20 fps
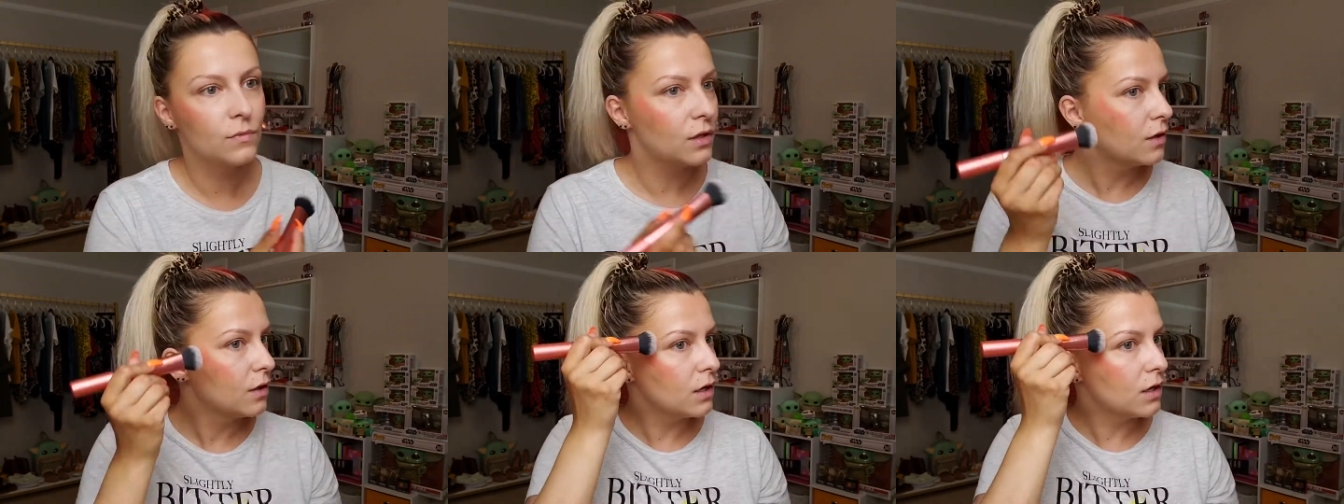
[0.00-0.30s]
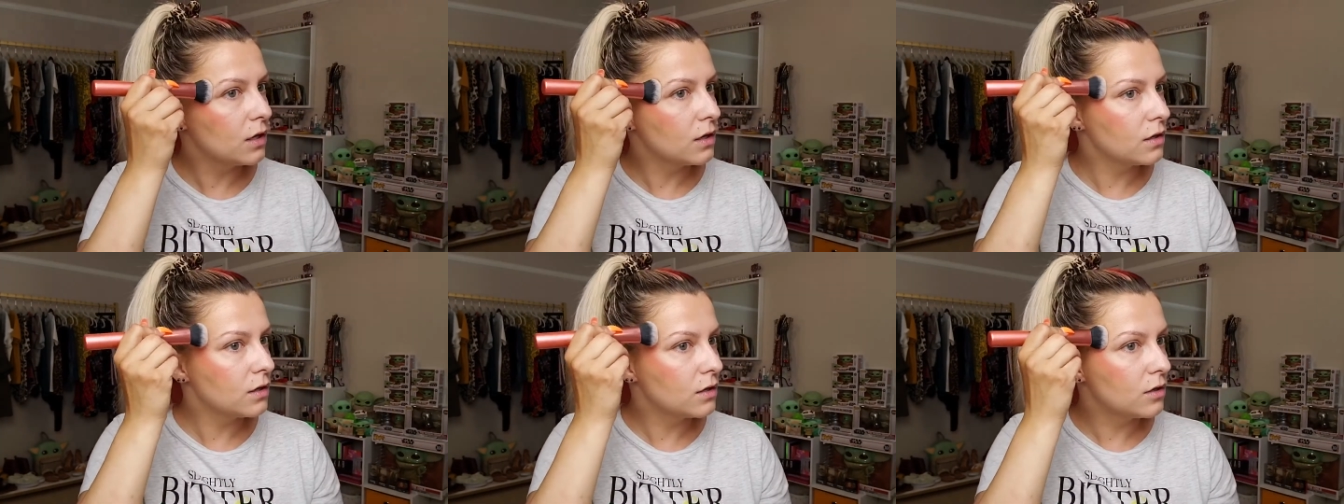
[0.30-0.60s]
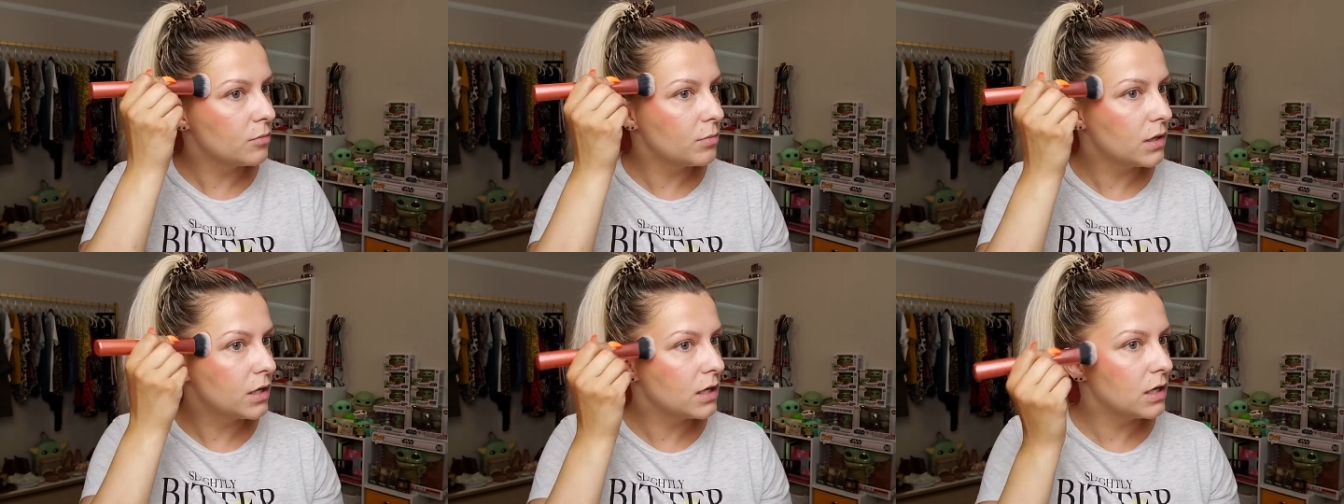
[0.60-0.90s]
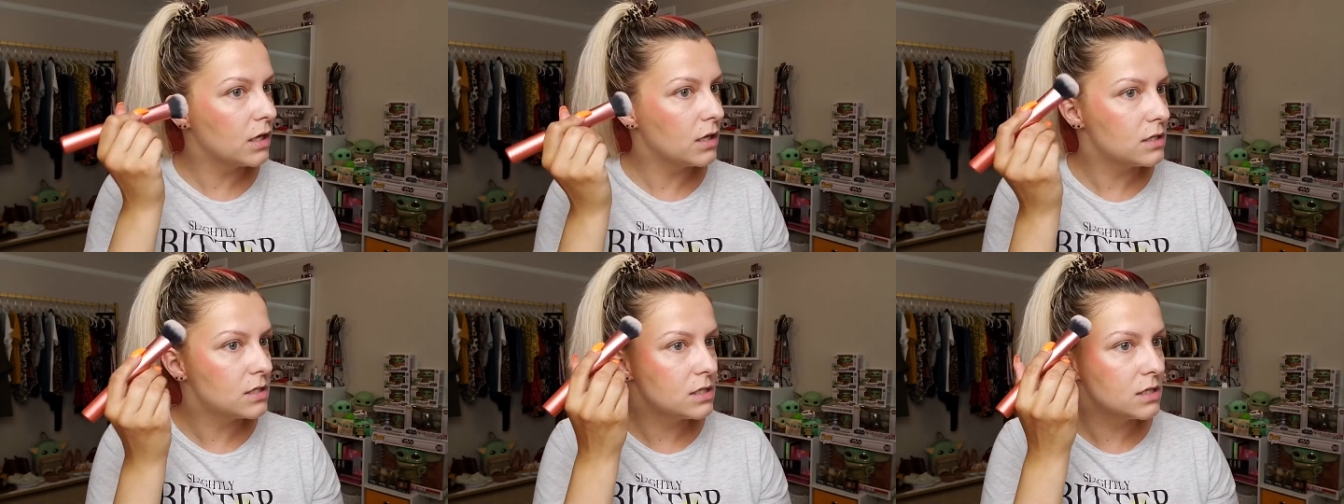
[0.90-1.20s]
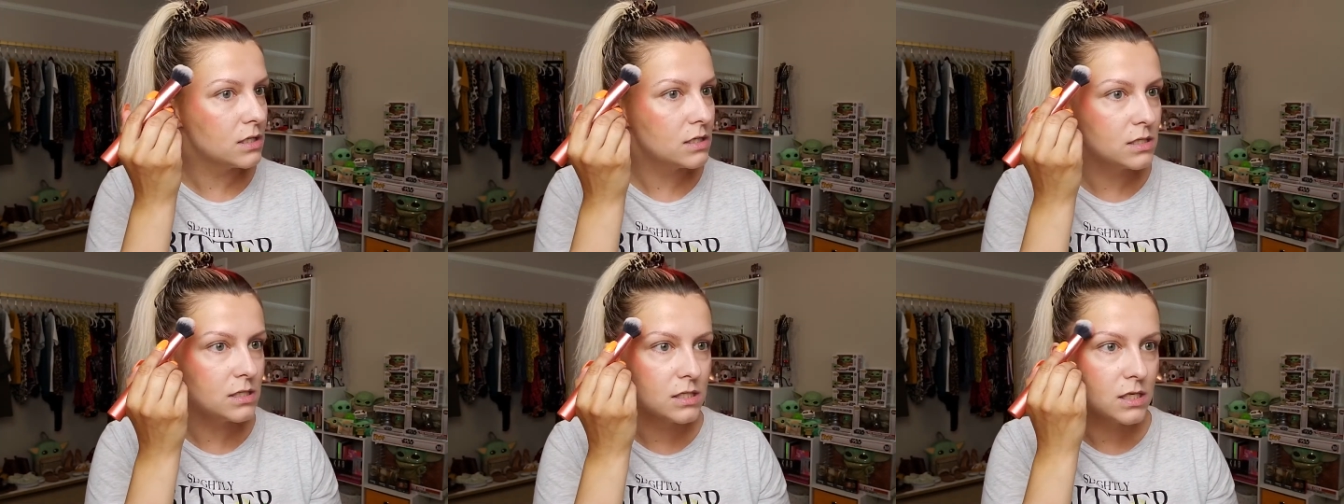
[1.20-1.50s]
And a little bit into
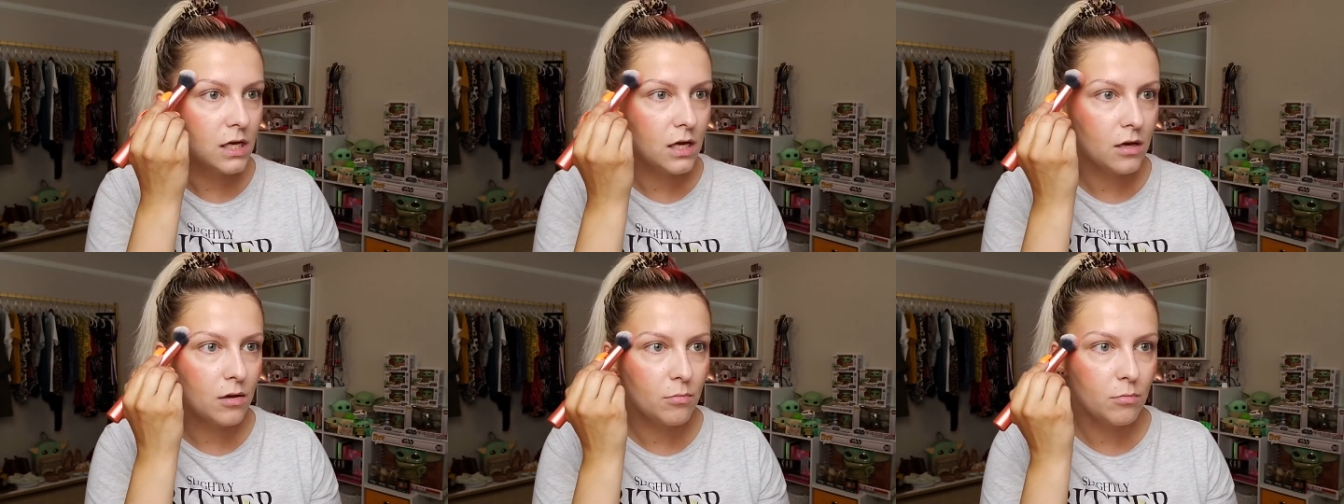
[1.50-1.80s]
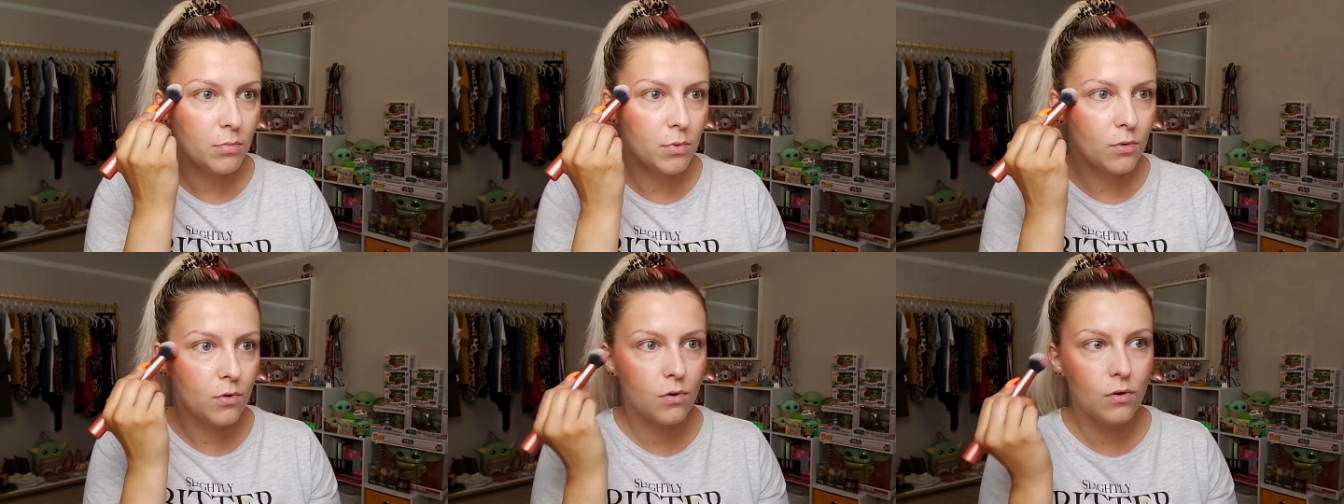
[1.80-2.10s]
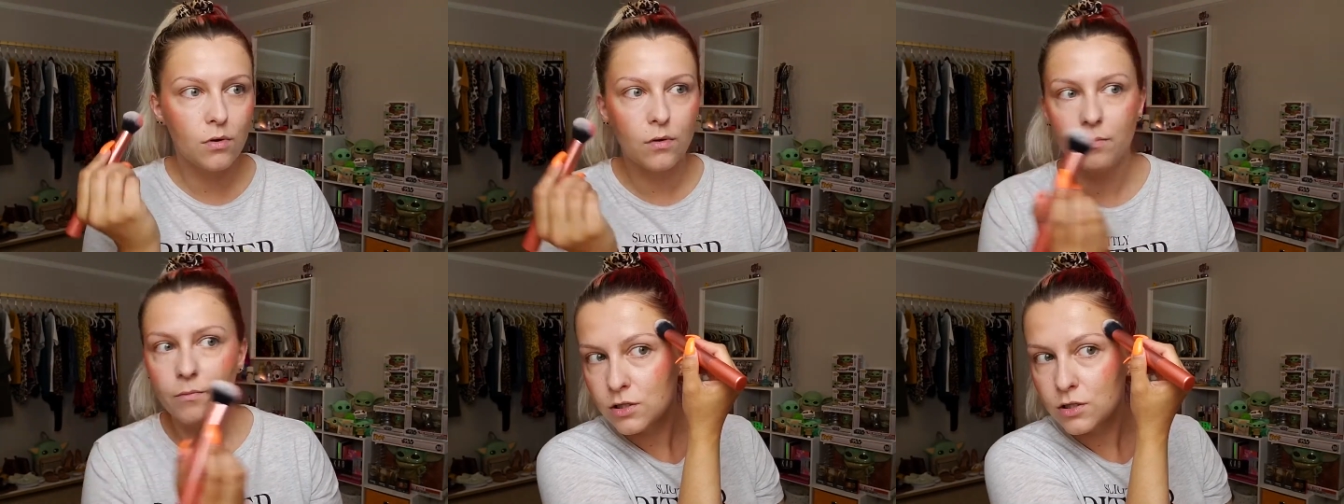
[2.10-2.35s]
the temple.